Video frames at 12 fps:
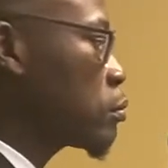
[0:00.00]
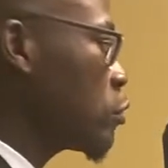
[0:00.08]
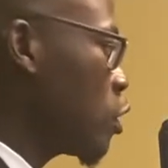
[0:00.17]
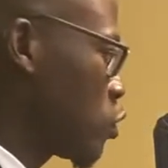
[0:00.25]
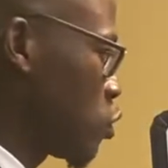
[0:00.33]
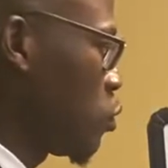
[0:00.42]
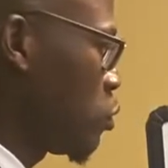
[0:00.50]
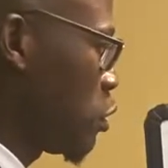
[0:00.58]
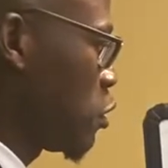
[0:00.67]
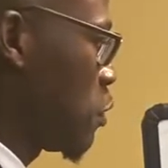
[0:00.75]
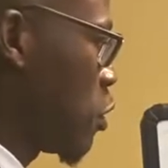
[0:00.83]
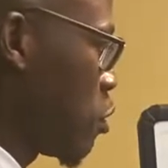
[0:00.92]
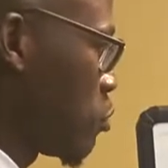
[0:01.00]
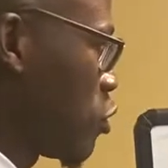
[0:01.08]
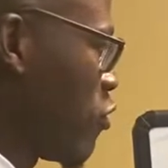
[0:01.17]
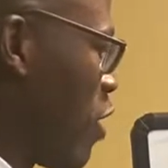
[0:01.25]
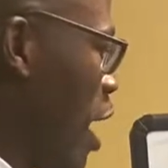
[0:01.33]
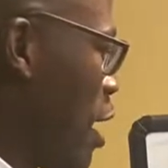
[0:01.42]
So this becomes
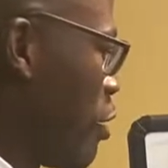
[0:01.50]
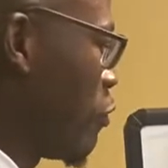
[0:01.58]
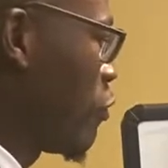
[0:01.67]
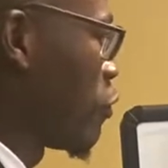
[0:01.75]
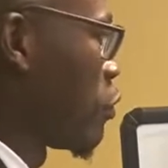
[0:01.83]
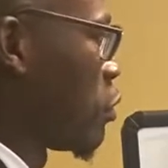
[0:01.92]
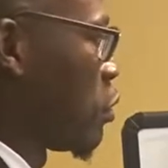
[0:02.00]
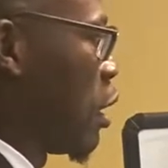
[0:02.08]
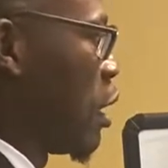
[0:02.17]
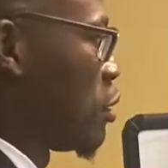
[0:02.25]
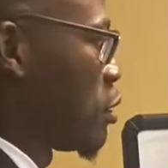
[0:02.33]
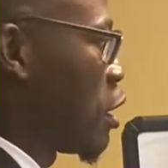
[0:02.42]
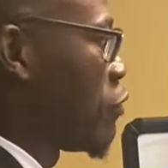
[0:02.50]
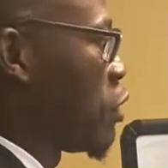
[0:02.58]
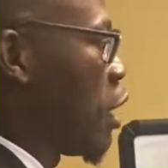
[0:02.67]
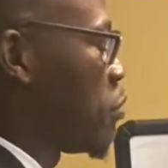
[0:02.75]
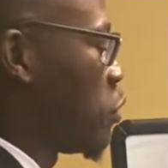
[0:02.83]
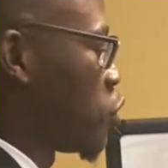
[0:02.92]
5, and
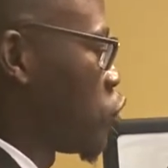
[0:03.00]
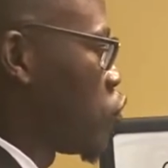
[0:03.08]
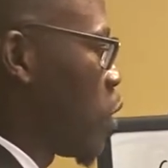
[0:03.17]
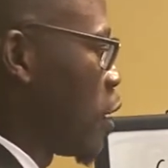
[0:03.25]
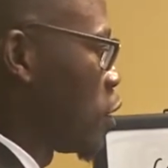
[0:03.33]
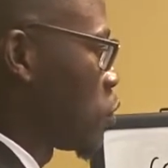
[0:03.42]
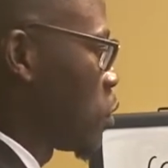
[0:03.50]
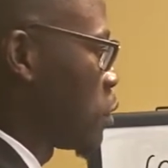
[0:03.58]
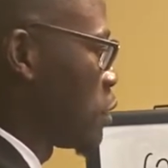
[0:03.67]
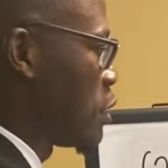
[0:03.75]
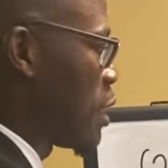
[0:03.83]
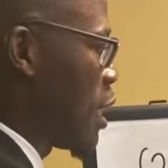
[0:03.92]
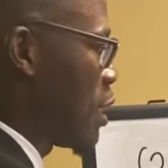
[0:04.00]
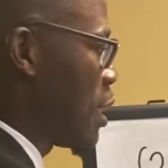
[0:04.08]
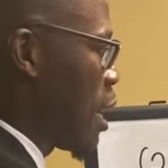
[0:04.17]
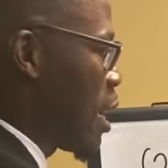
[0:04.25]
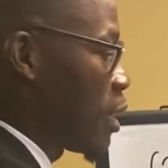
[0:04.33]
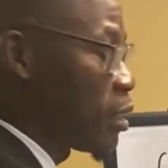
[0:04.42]
7i plus 2i is what?
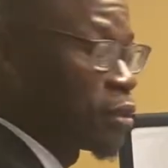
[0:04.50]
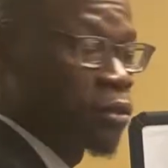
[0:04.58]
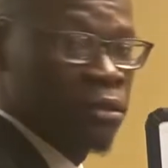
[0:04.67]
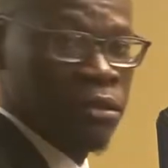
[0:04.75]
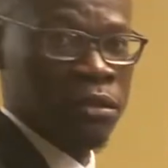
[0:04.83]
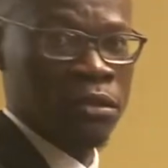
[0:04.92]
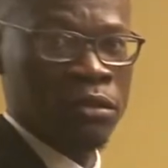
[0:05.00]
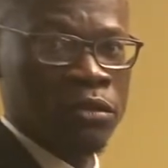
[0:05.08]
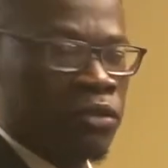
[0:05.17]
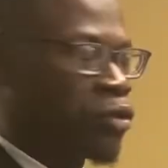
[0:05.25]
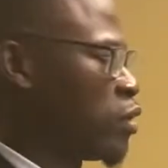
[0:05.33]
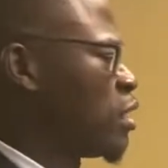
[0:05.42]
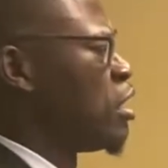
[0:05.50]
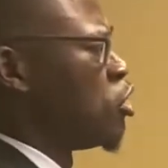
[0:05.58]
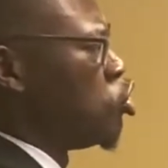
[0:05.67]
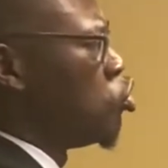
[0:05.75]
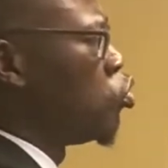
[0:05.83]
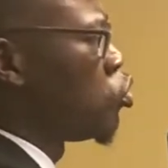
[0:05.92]
9i. You're right.
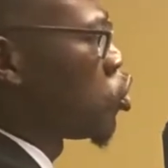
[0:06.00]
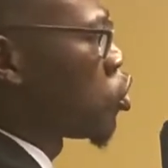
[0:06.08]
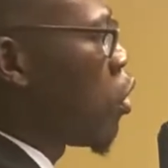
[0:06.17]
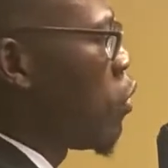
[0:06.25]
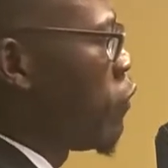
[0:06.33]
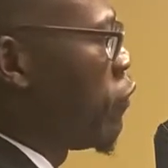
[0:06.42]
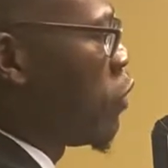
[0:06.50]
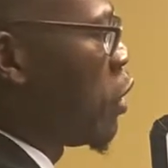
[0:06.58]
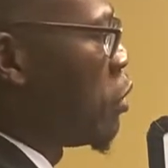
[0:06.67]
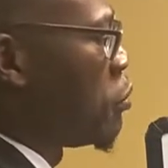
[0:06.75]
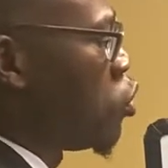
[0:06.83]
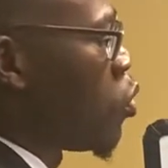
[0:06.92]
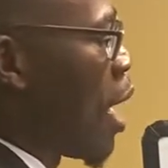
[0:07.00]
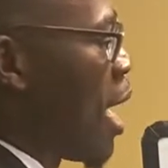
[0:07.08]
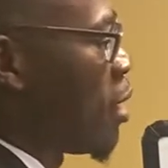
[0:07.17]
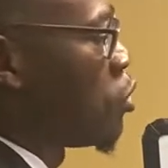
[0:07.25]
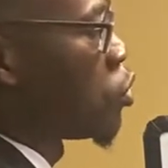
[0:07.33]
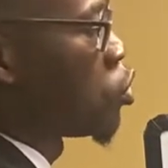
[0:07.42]
You solve, you
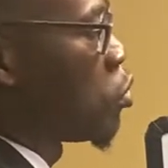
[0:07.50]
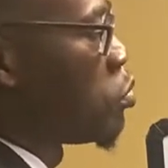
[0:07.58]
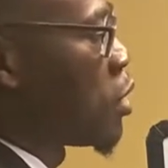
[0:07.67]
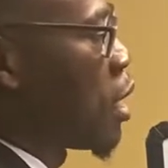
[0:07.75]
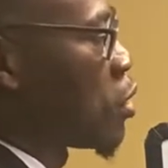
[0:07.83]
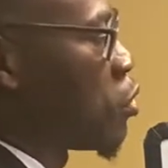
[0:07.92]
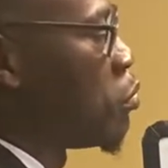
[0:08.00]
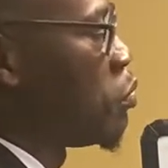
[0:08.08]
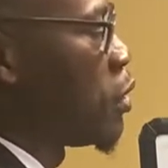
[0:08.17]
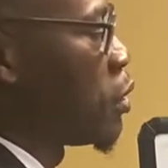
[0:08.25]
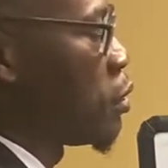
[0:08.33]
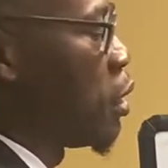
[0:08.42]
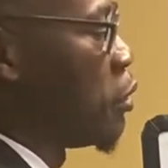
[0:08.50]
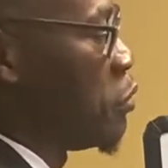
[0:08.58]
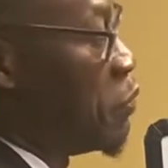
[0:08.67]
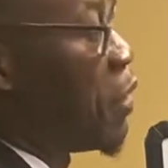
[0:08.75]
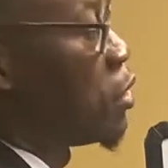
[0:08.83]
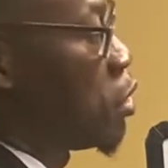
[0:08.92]
add or subtract
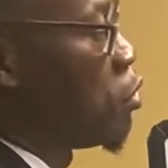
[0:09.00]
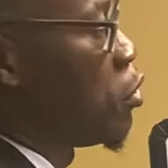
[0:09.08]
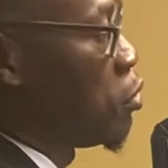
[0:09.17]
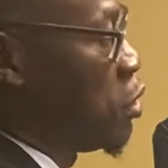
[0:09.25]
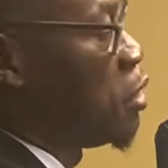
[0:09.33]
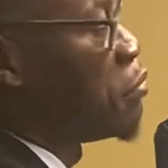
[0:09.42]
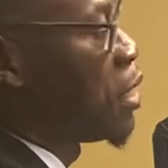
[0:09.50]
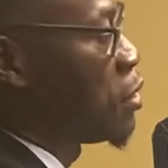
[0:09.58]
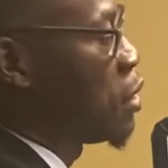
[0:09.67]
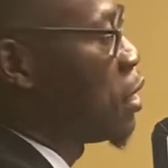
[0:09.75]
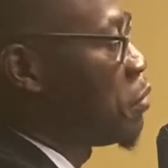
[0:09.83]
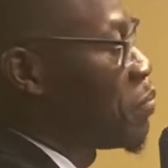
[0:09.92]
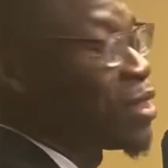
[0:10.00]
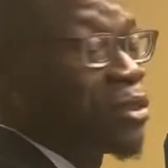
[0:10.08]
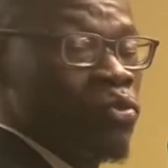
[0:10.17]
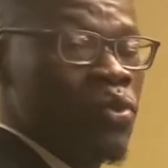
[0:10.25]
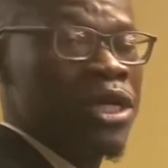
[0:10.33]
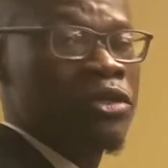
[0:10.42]
imagine the imaginary part the
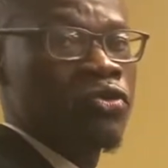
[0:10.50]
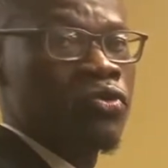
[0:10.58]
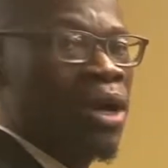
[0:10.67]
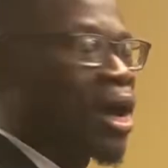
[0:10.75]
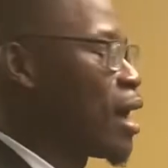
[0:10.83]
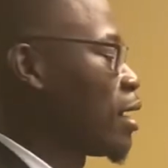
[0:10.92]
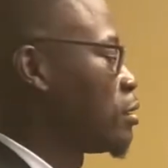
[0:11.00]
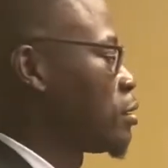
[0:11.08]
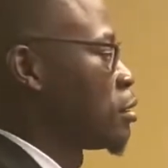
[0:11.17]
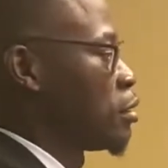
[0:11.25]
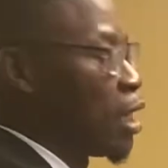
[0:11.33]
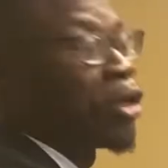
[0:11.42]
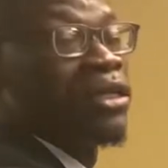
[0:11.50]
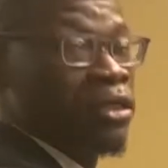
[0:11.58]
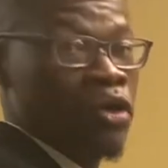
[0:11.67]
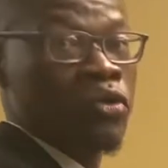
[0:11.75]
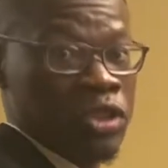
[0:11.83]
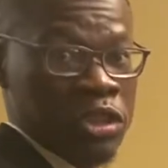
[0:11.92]
way you add in
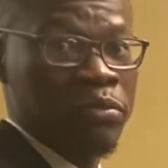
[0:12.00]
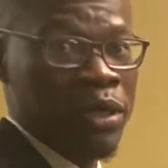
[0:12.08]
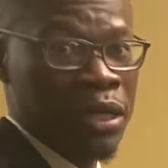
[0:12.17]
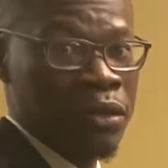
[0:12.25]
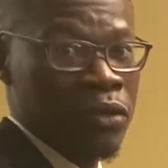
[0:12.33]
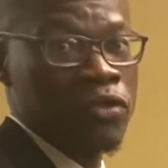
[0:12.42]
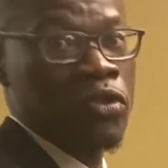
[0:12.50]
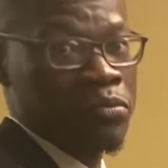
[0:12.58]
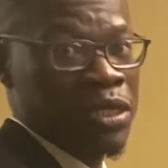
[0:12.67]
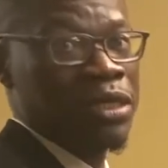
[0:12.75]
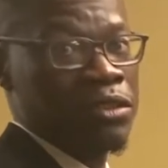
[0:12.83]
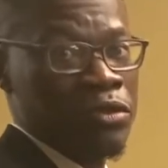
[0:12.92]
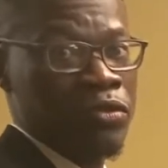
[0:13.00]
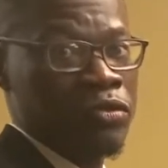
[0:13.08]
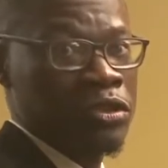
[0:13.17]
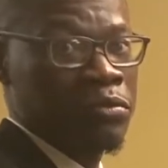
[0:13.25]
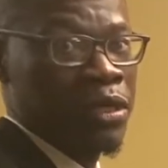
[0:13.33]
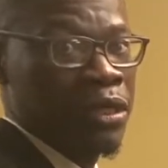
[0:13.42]
algebra or subtract in
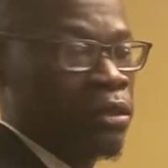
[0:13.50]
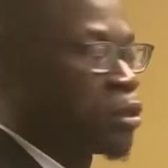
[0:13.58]
algebra.